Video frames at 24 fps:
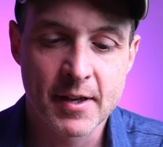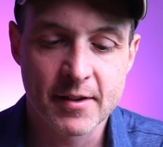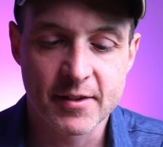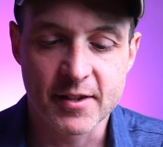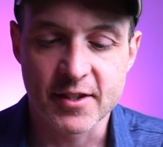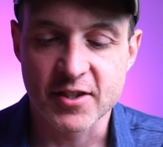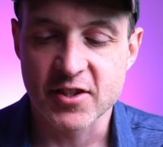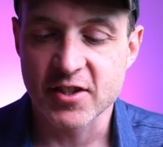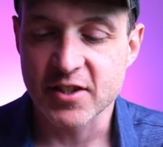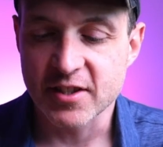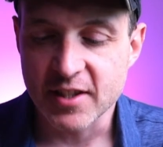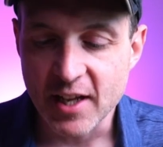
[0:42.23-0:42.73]

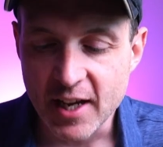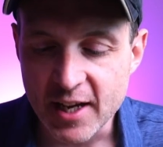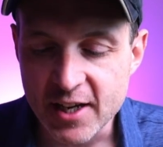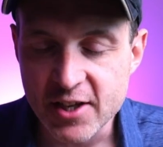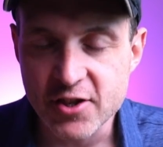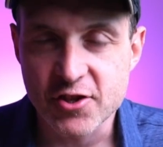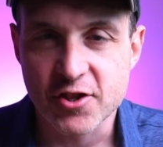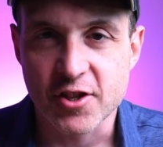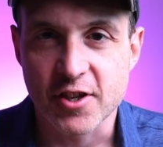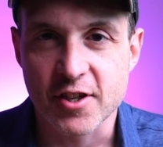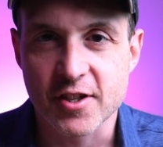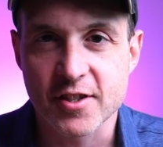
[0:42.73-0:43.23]
the
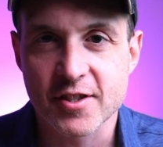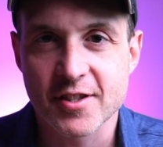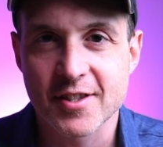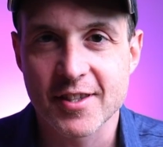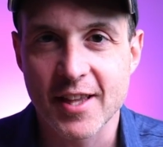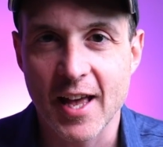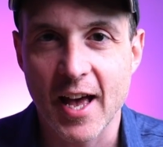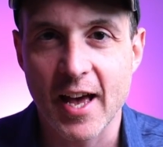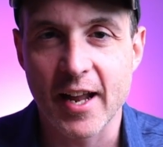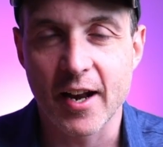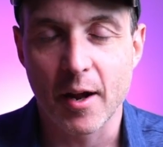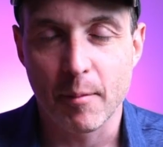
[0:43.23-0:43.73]
stages
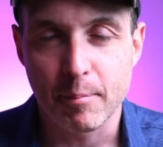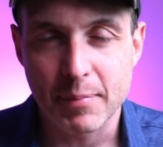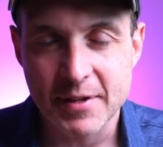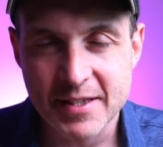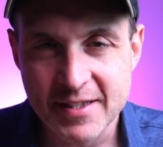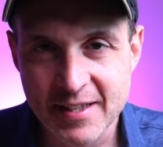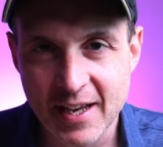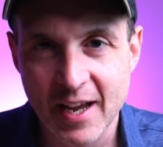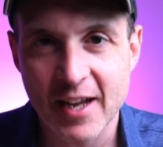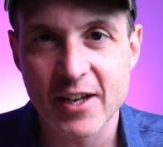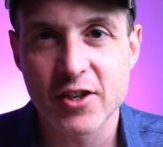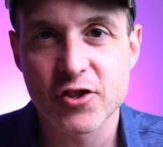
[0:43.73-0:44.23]
that a
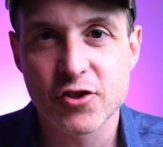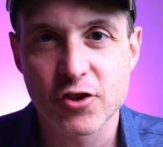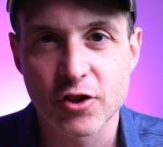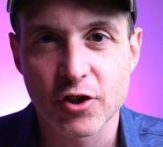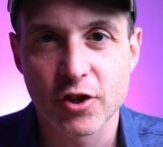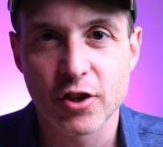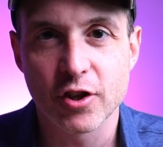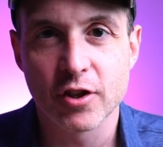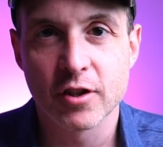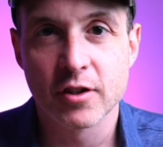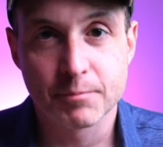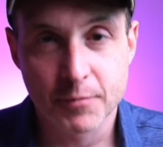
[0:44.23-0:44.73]

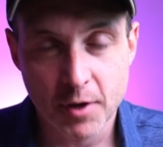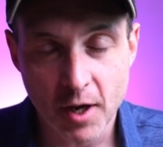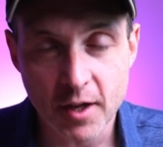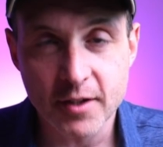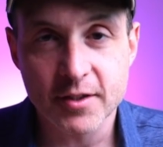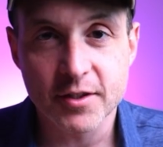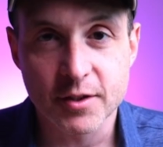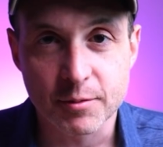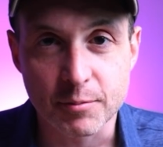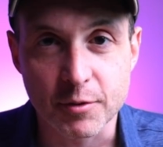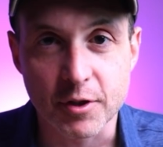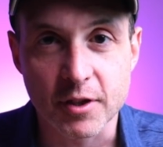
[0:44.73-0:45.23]
potential
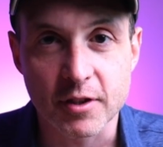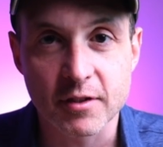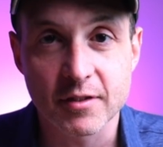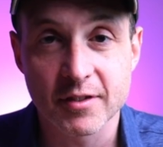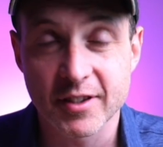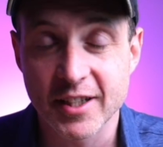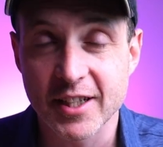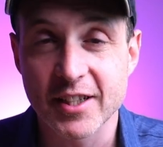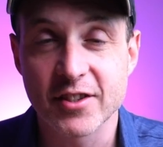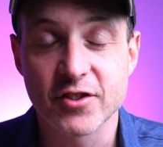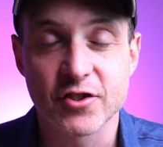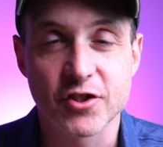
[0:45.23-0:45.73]
customer
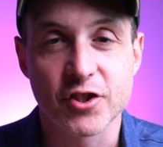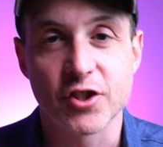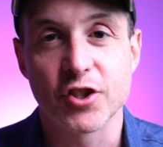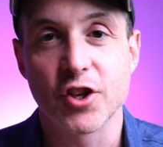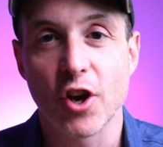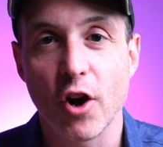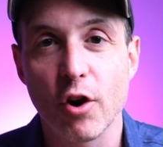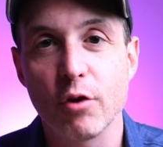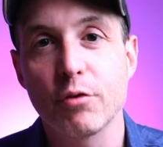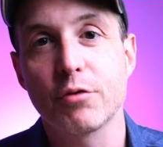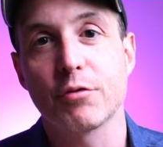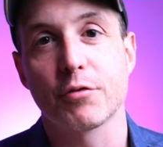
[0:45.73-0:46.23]
needs to
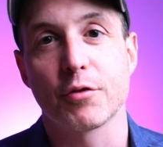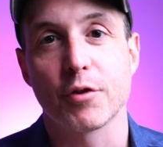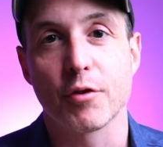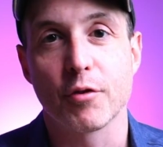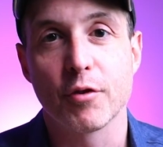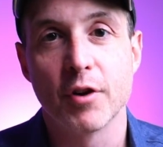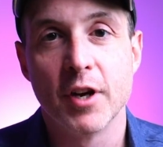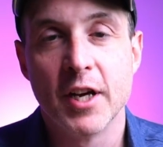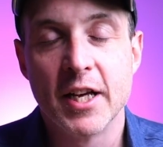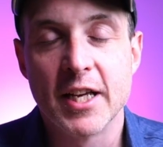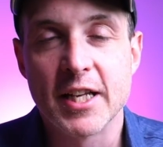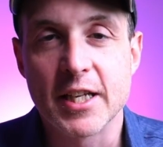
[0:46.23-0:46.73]
go
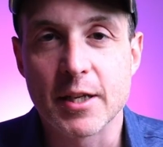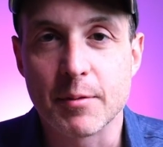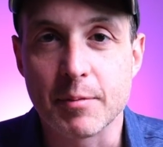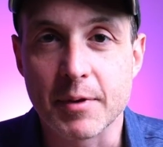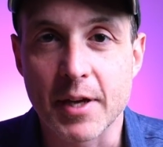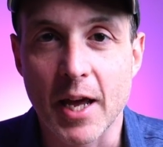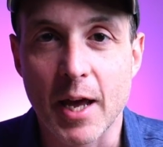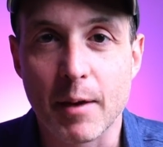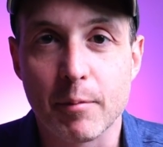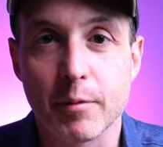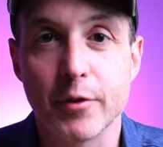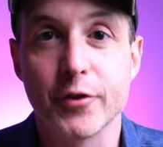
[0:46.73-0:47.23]
through to
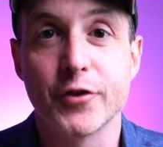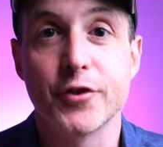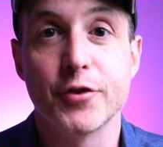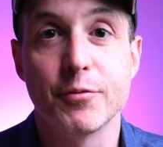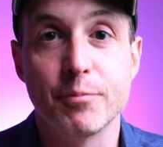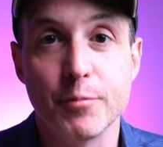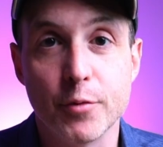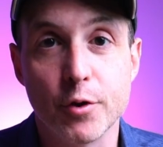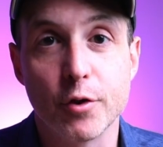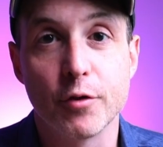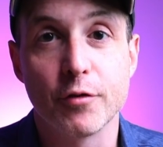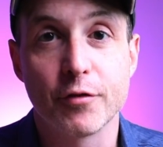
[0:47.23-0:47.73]
be able to
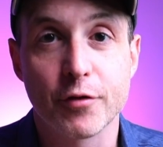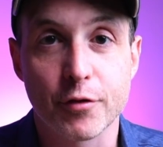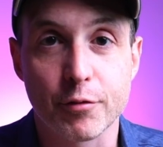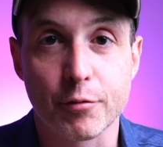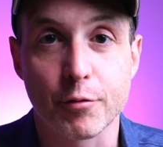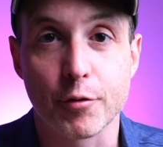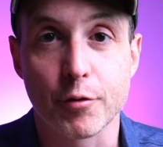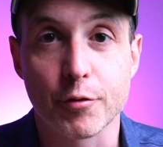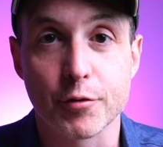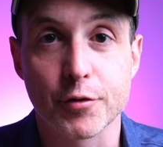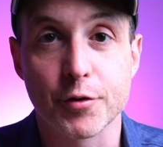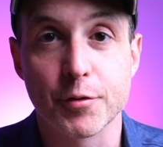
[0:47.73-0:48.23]
move
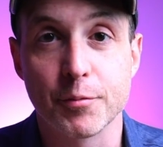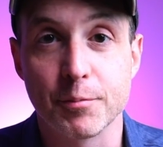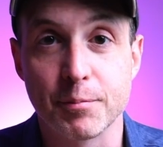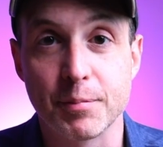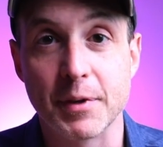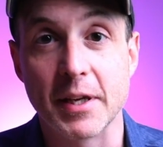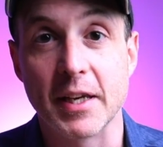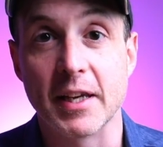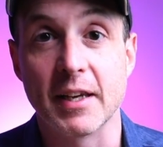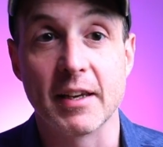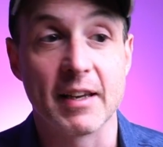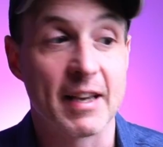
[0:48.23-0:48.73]
through to
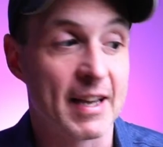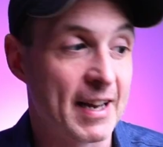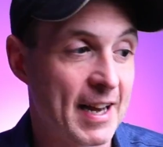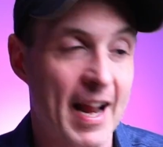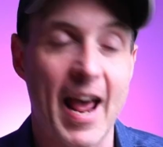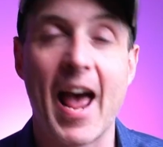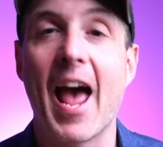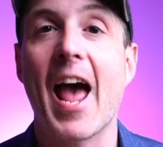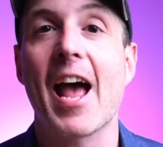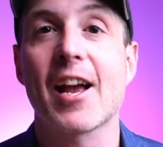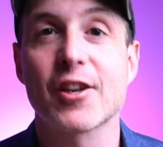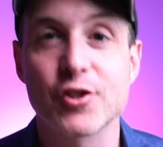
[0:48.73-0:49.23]
be an
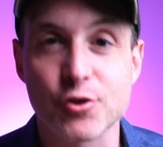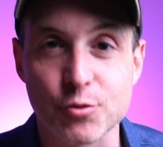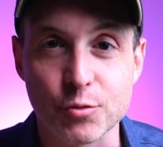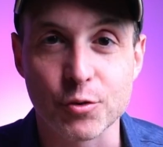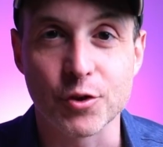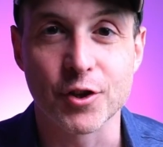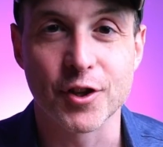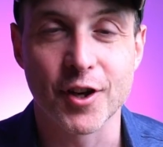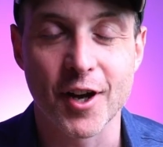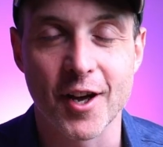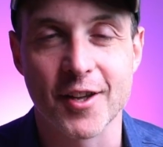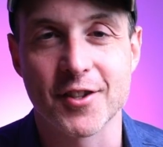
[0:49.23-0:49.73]

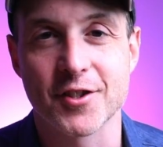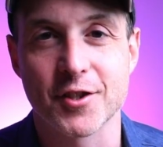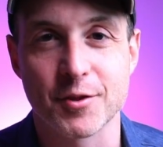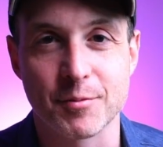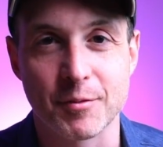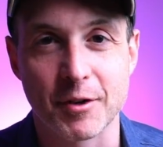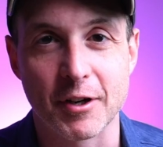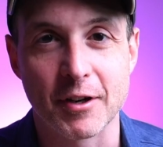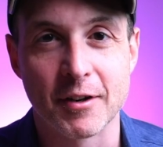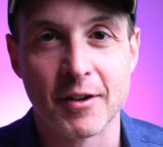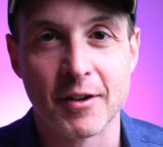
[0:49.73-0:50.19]
actual customer.